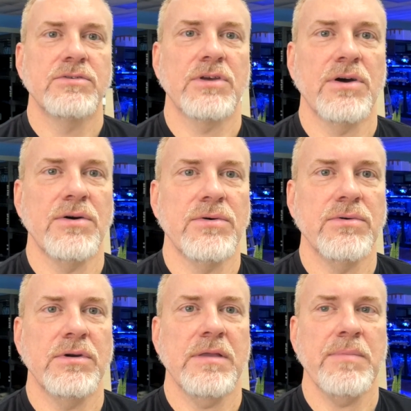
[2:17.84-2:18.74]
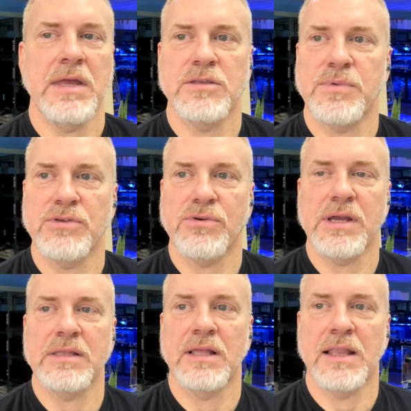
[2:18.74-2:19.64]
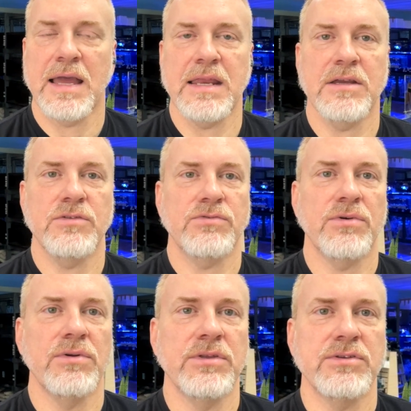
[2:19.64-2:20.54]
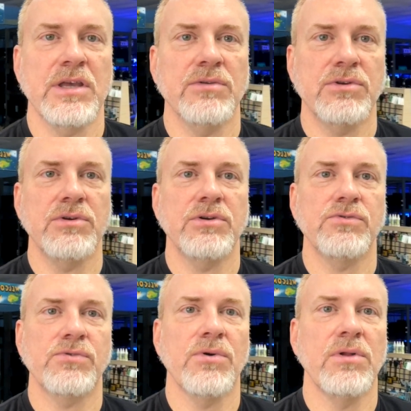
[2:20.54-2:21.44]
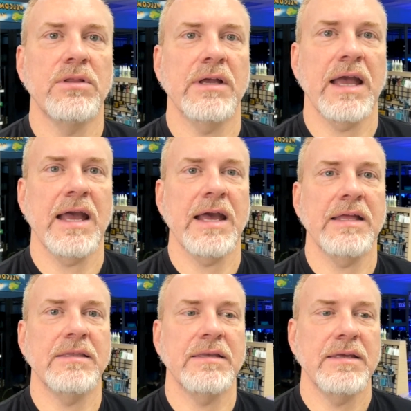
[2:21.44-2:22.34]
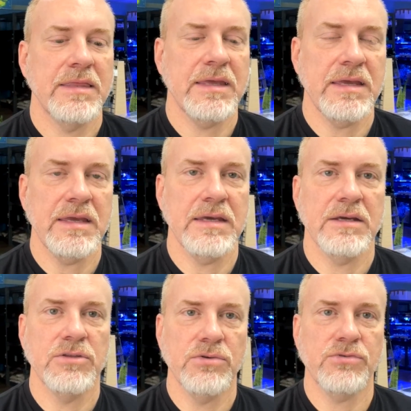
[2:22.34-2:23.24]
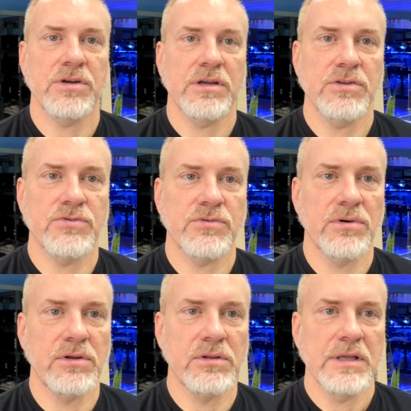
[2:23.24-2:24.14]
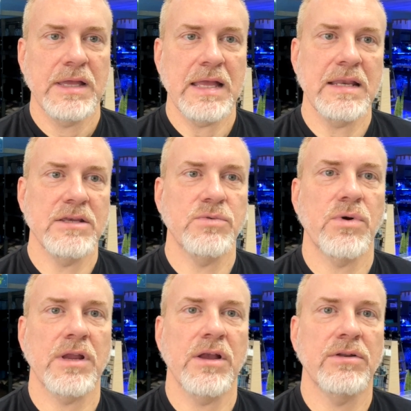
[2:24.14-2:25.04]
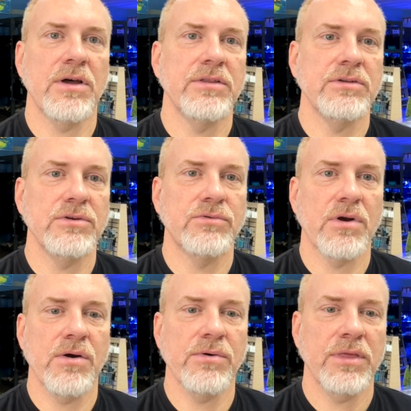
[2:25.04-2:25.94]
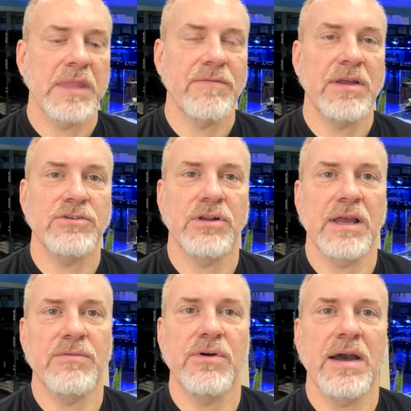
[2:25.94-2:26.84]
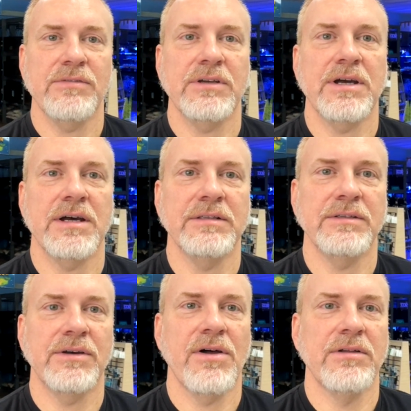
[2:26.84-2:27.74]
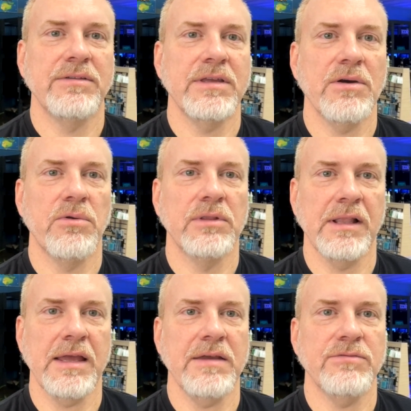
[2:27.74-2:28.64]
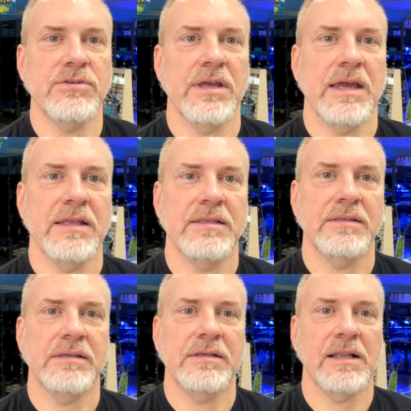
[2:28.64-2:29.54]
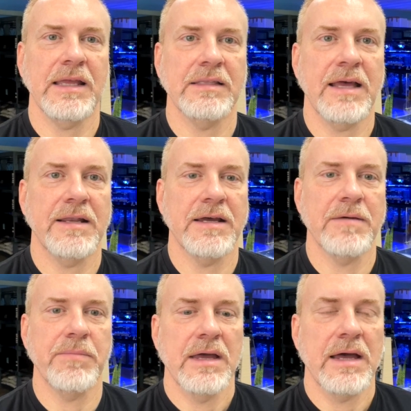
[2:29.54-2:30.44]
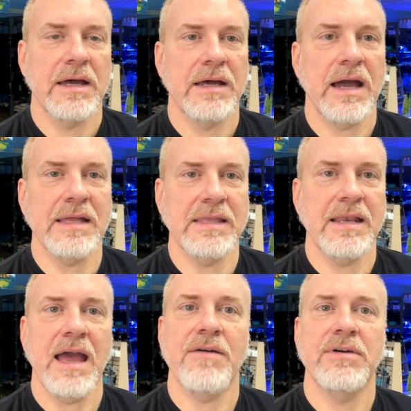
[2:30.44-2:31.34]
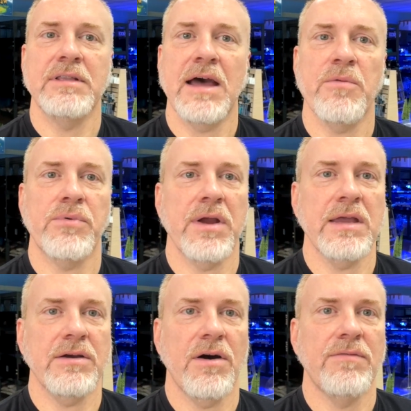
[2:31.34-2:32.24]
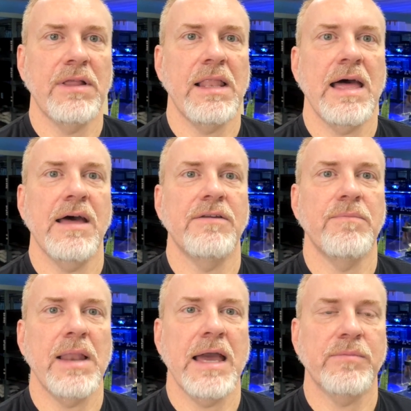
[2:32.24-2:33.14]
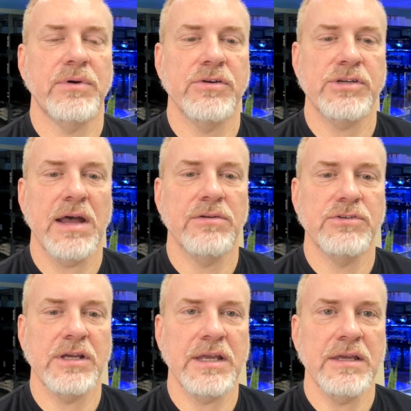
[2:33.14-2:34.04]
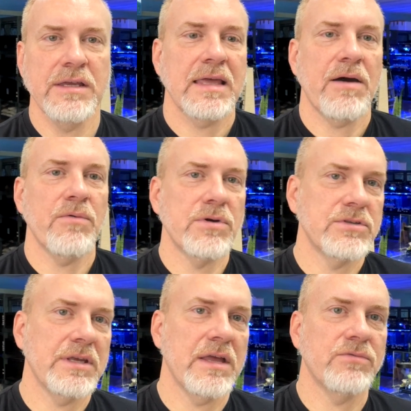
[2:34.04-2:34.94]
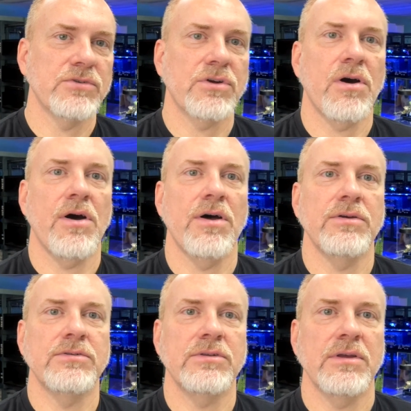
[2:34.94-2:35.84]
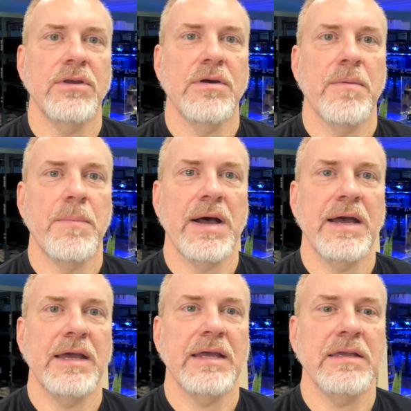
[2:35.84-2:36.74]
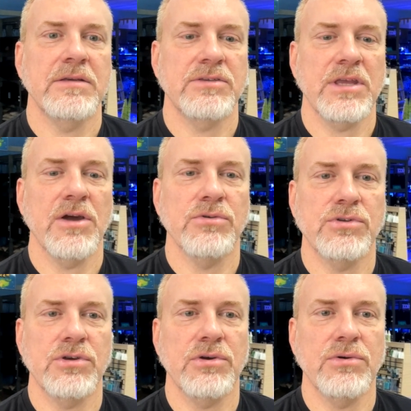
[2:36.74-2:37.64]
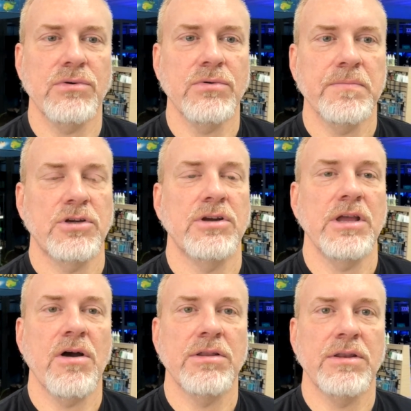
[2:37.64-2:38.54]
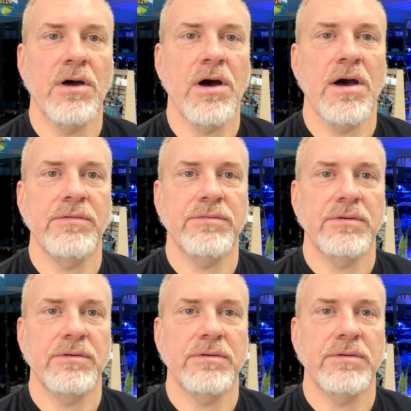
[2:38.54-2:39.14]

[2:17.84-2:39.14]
So it means between the lighting control, the CO2 control, and the nutrient control, it is working on all the new growth. Eventually I will have to cut all of the old leaves and clean that up. I did have an outbreak of a lot of black brush algae. That once again was caused by CO2 turning on and off,